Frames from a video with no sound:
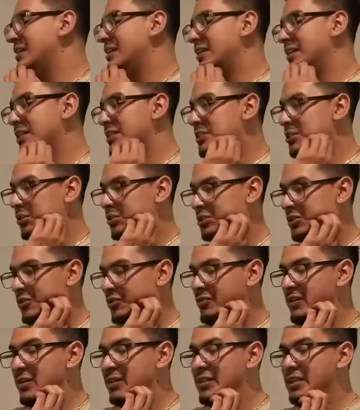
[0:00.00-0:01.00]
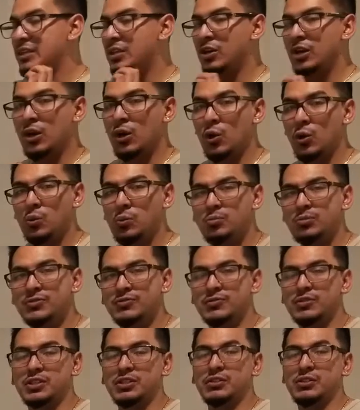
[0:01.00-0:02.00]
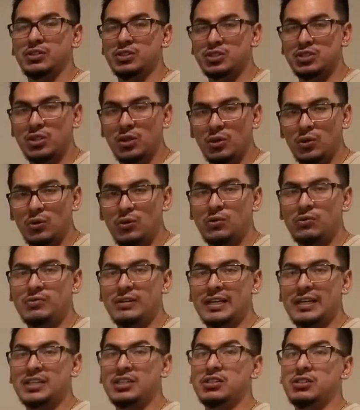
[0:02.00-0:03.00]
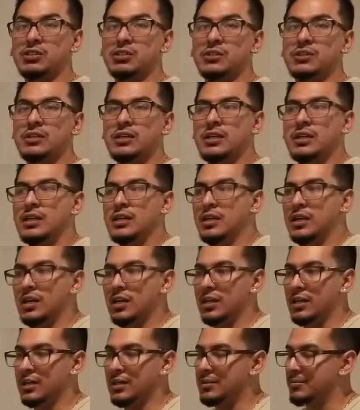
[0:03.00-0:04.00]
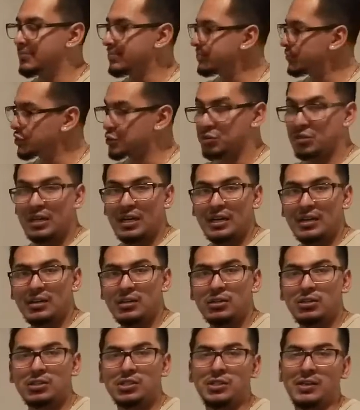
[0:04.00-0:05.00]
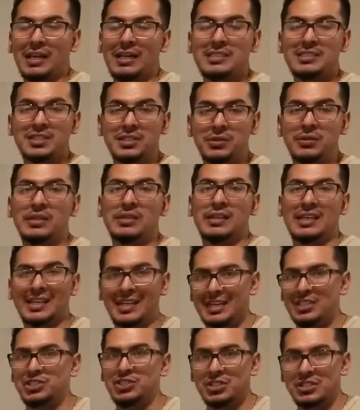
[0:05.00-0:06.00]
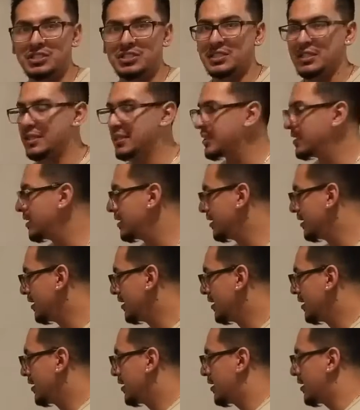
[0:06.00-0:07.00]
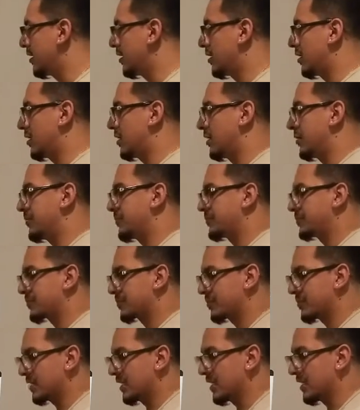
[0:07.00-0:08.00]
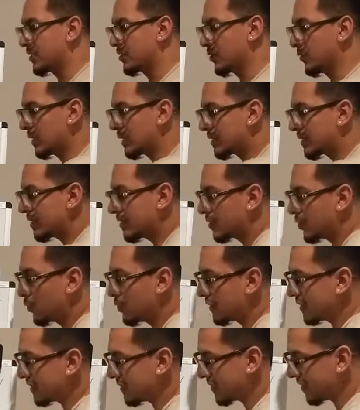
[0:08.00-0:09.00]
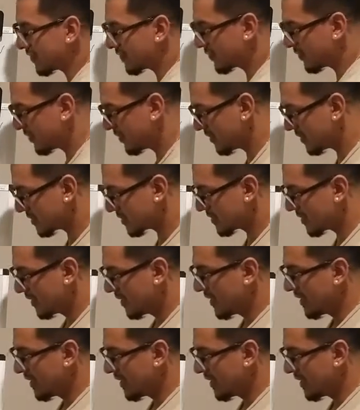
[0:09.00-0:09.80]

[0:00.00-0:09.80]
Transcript: It's also found in homes for your stove and your dryer, your AC unit, like I just said. And the only difference,